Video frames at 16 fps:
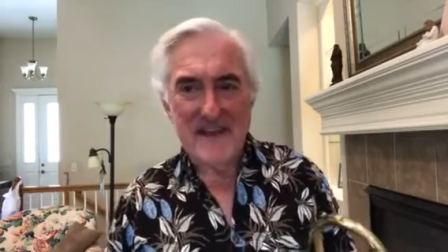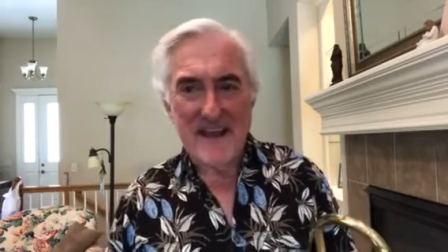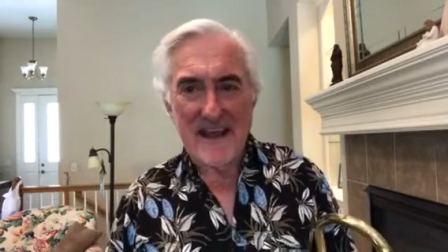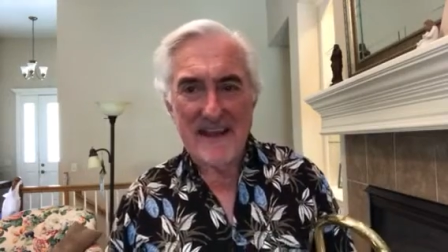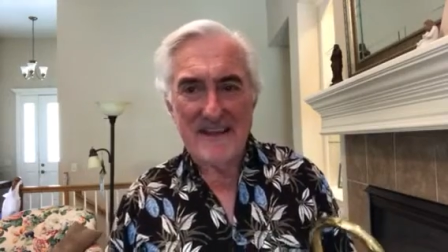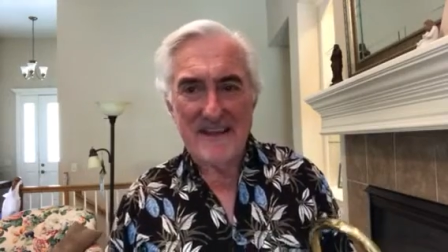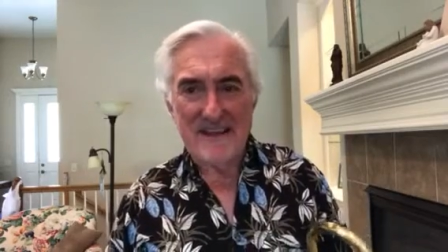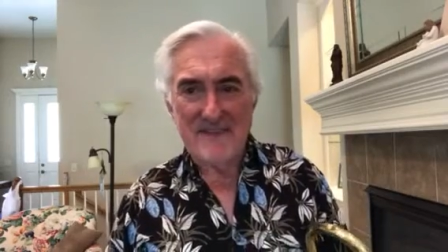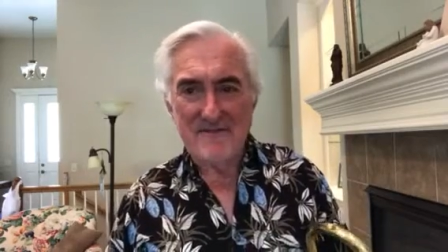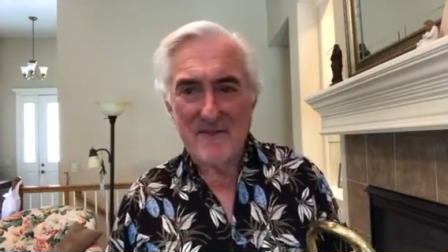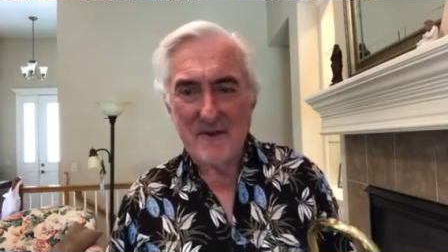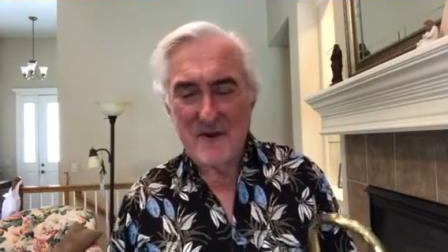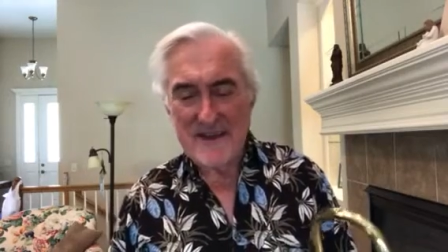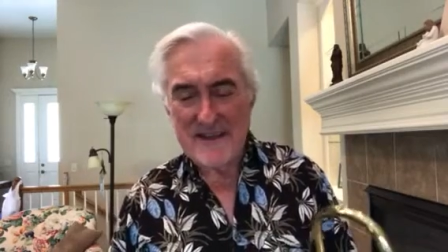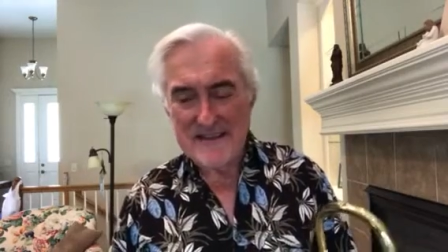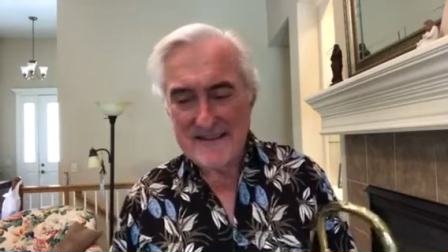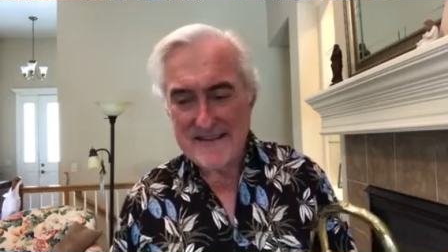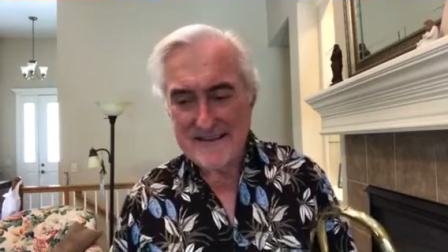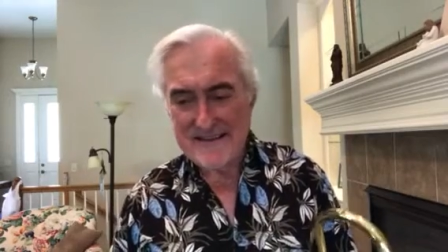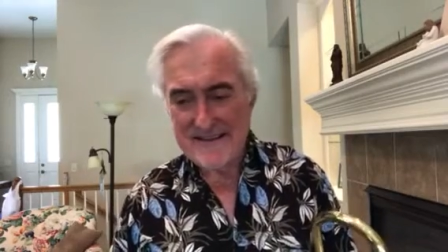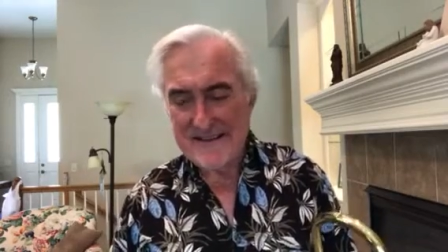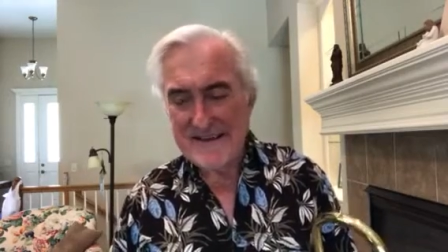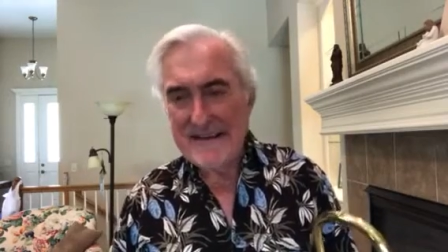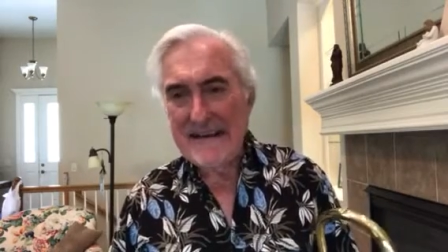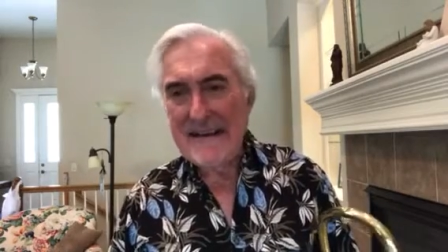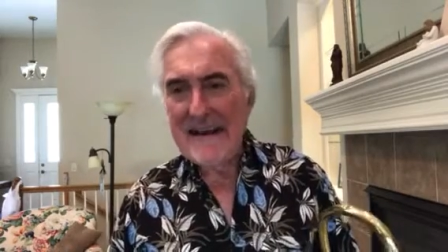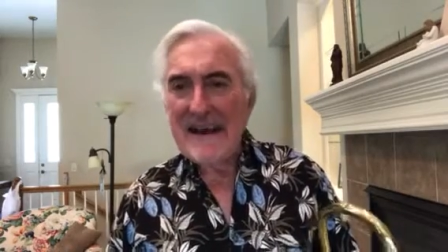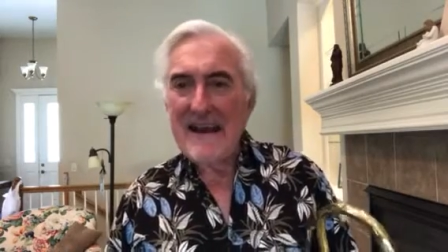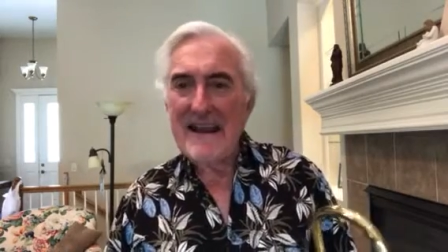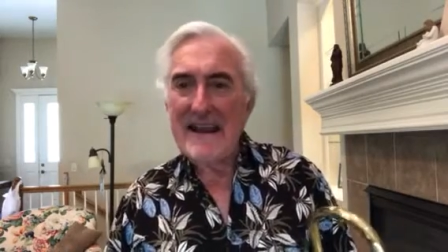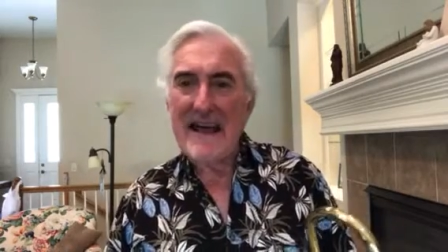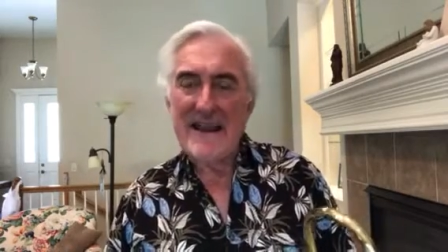and 1940s that
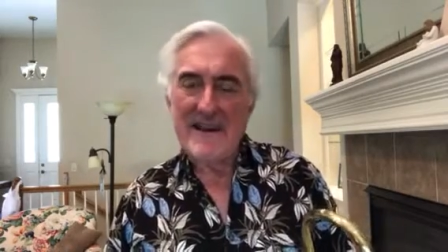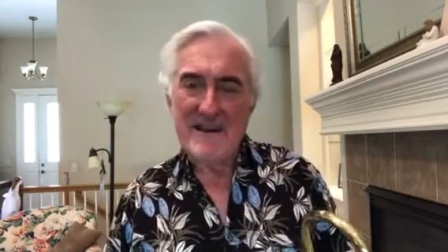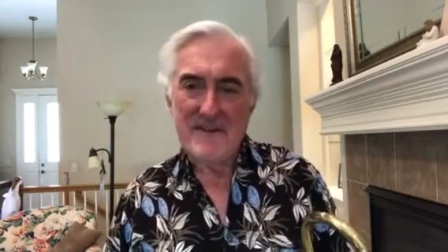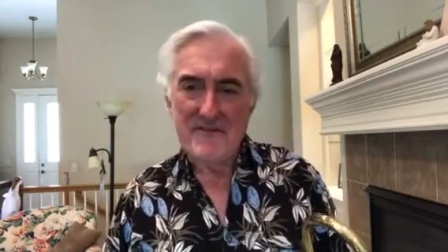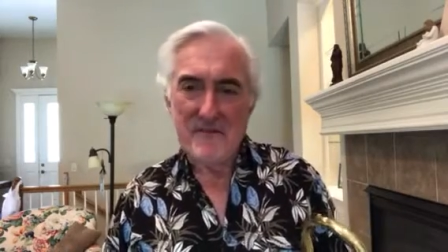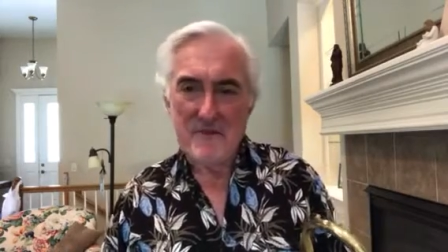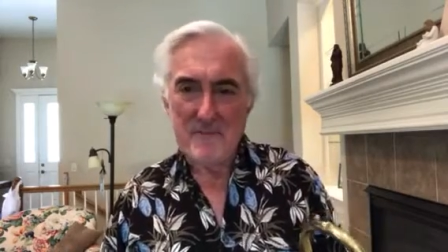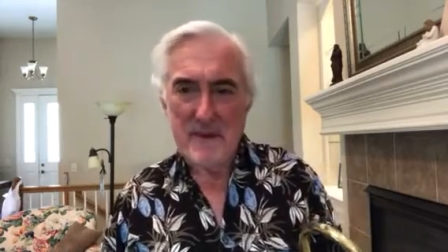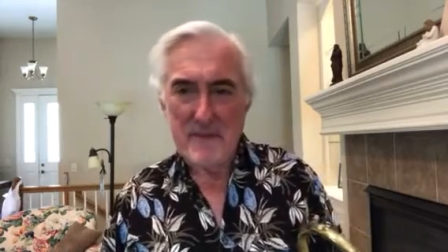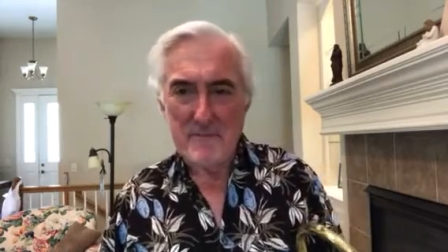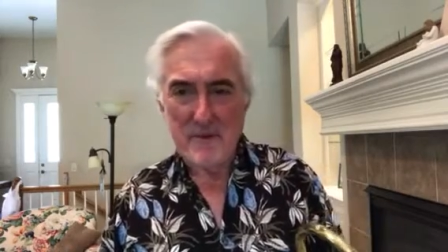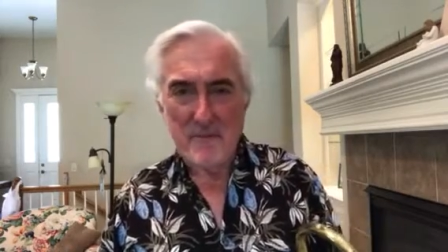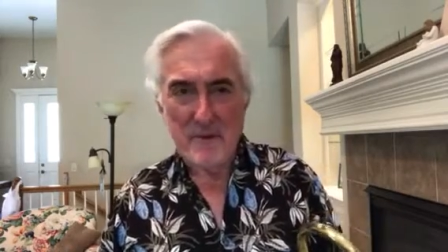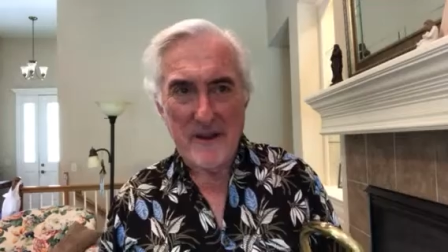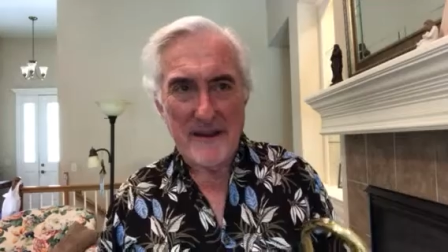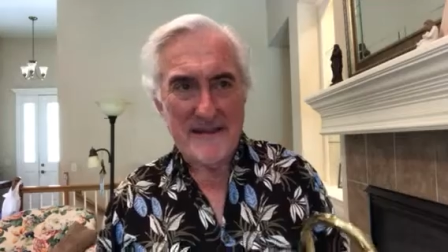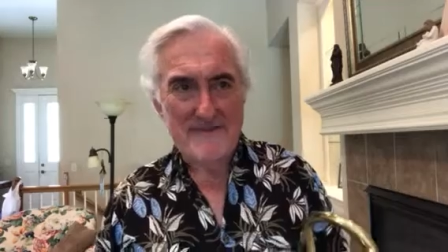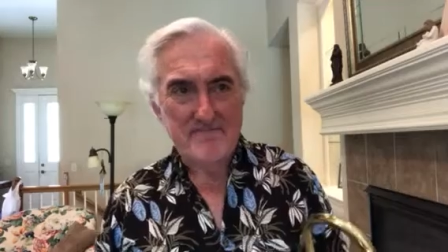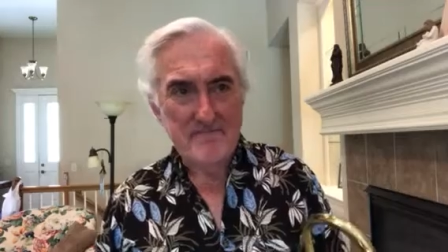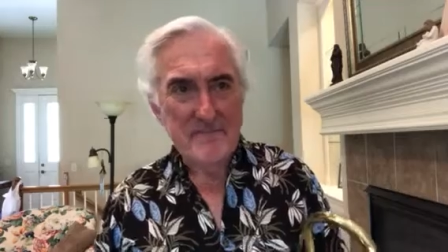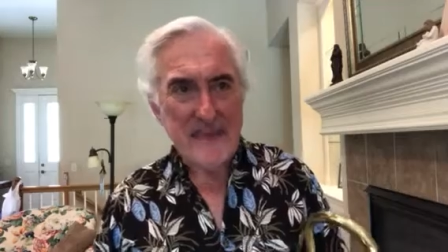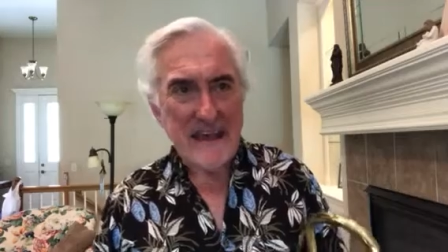a lot of different people played.